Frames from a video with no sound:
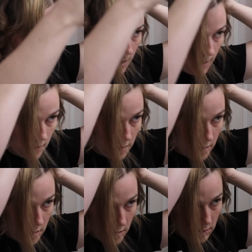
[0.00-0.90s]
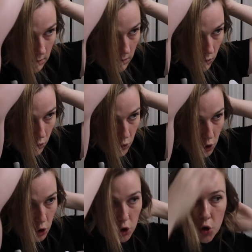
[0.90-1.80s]
that's
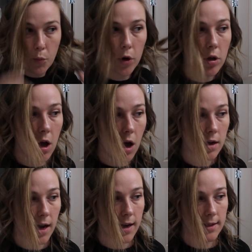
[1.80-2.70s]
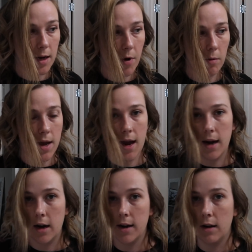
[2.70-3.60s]
super long. I guess I probably had
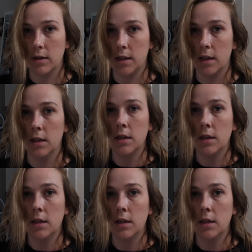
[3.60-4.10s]
hair down to